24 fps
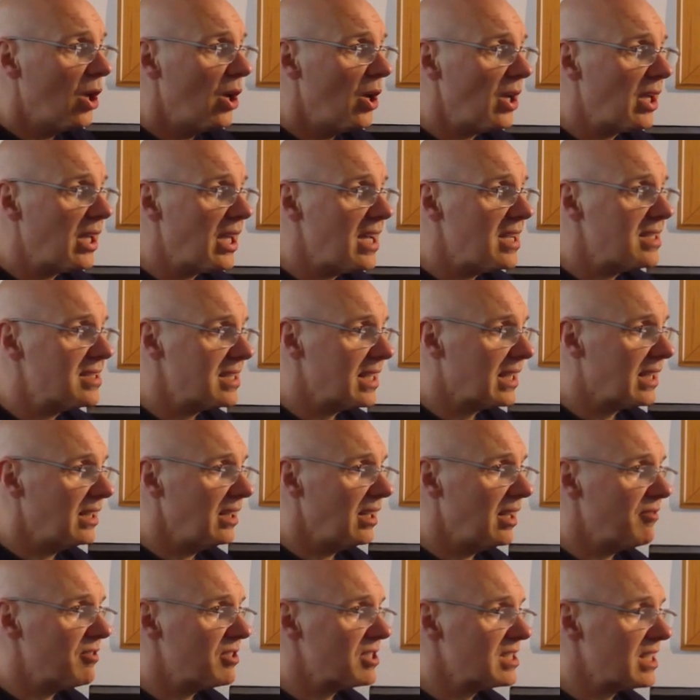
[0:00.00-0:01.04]
Okay, second
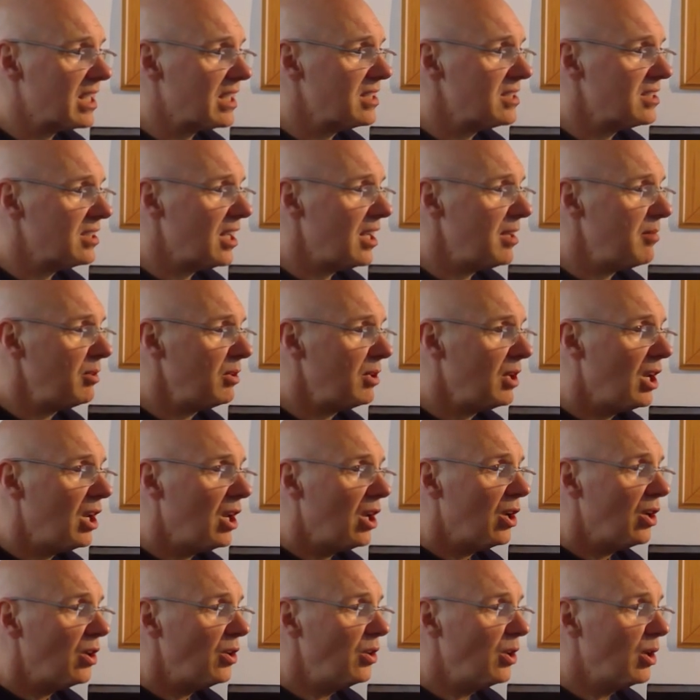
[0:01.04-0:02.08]
line for the second time.
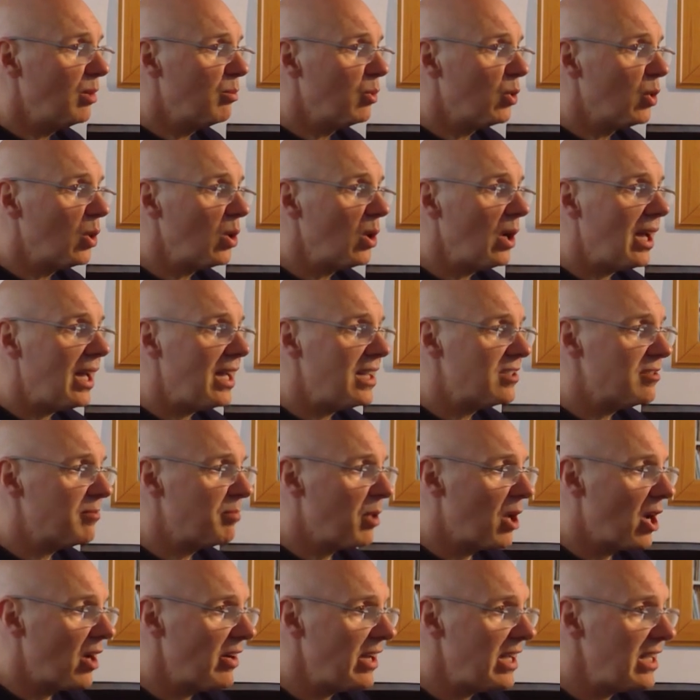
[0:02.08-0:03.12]
No more, end of
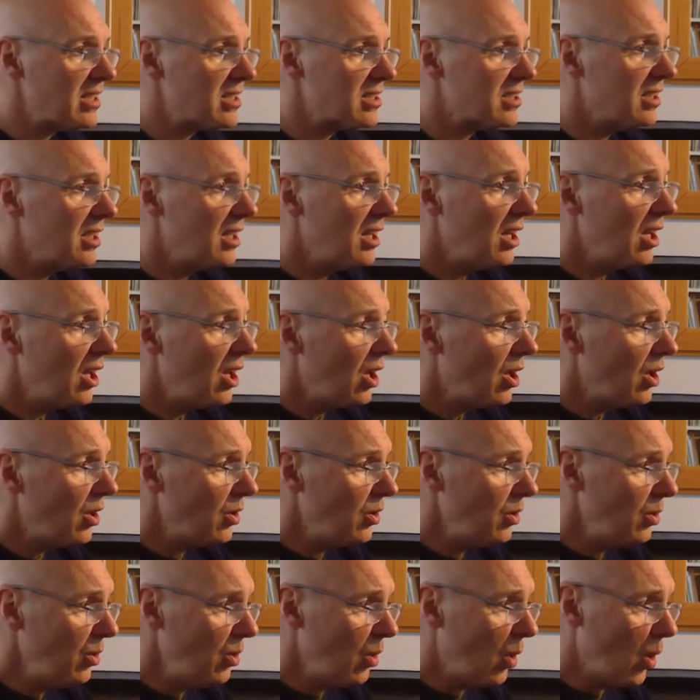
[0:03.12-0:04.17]
bar 8.
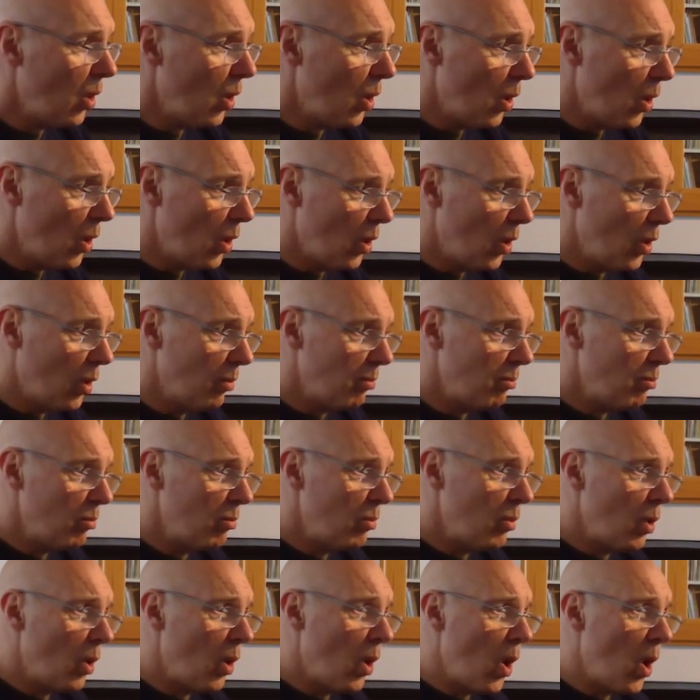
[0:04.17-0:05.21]
No
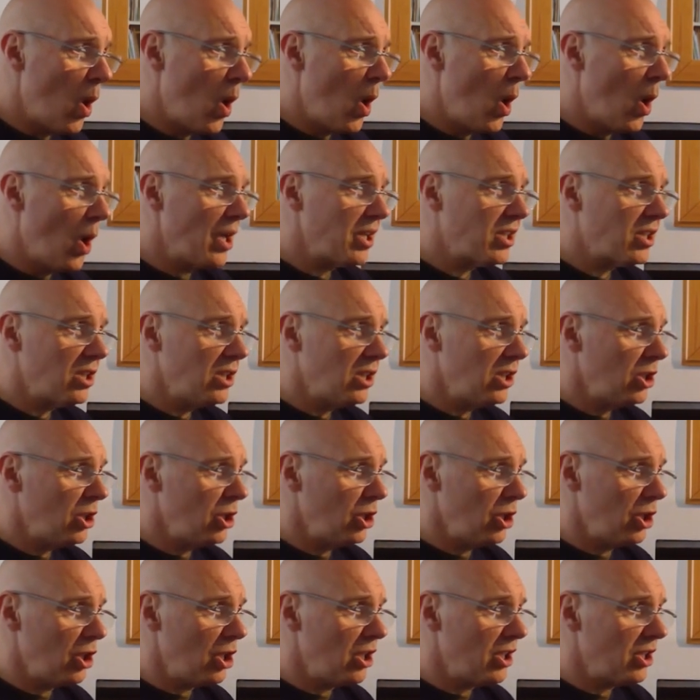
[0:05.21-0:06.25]
more
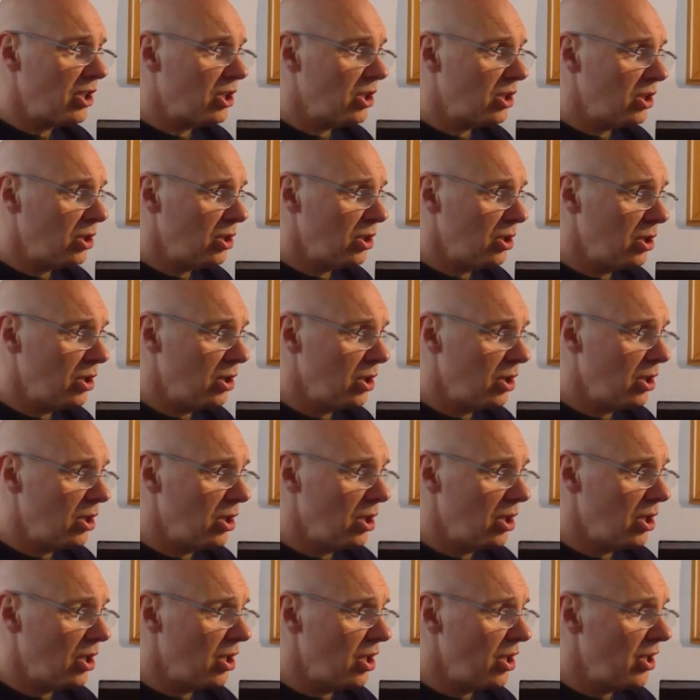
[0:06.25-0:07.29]
he'll
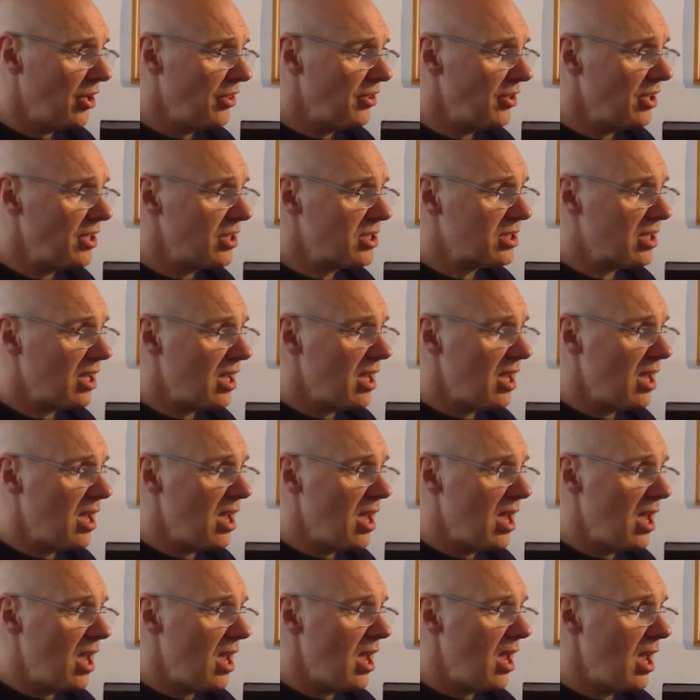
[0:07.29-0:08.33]
hear the
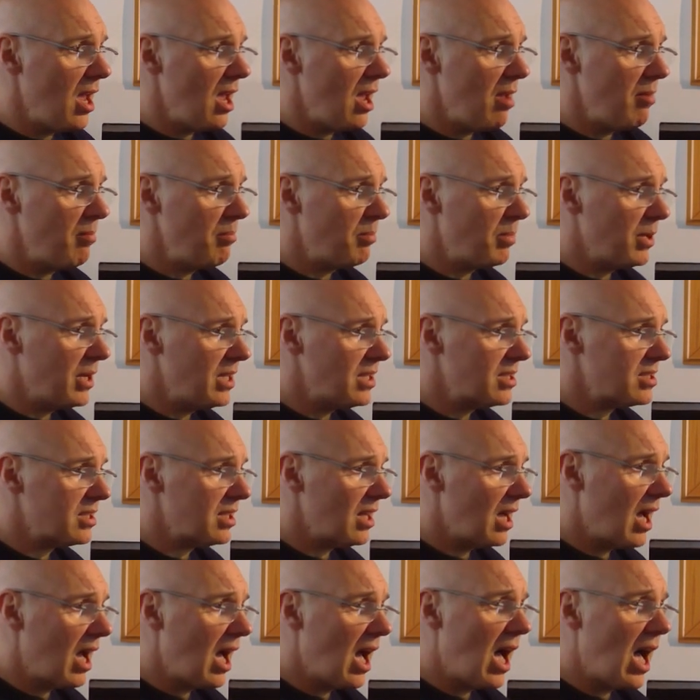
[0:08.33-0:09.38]
tempest
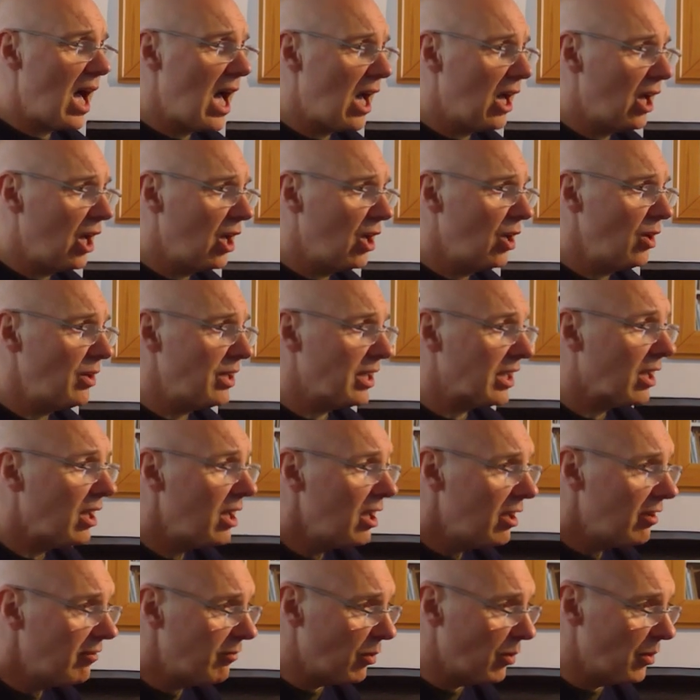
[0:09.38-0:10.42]
howling,
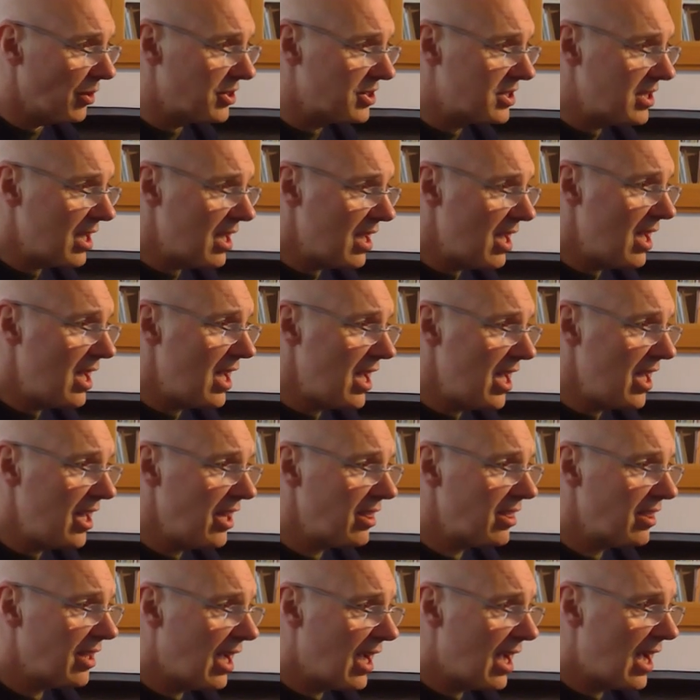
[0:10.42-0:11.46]
for
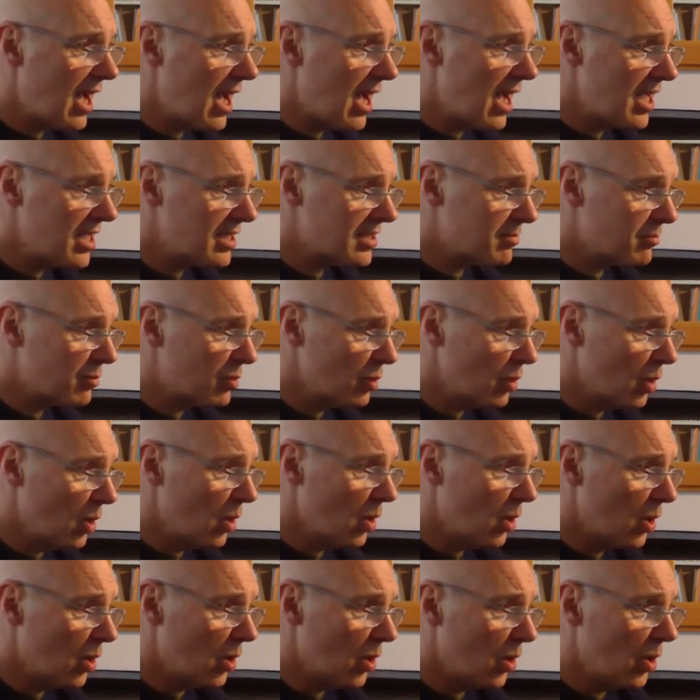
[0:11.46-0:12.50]
death has
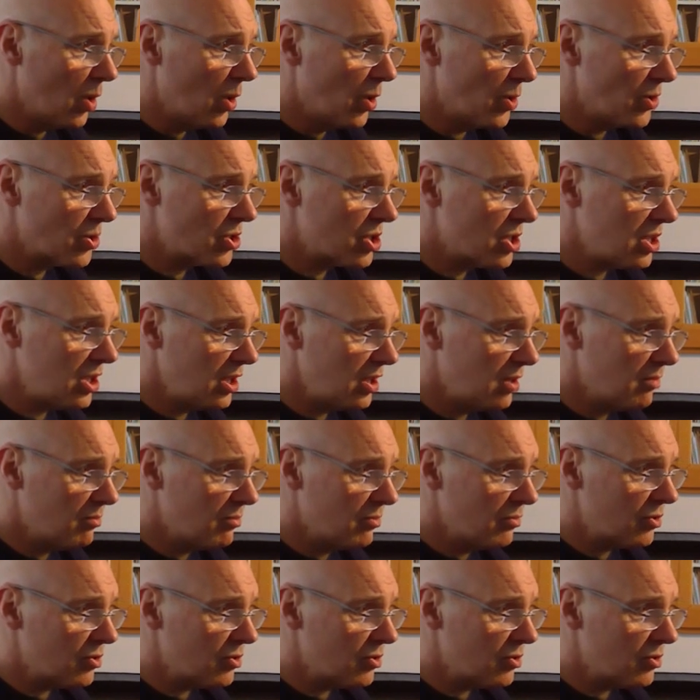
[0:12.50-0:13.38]
broached him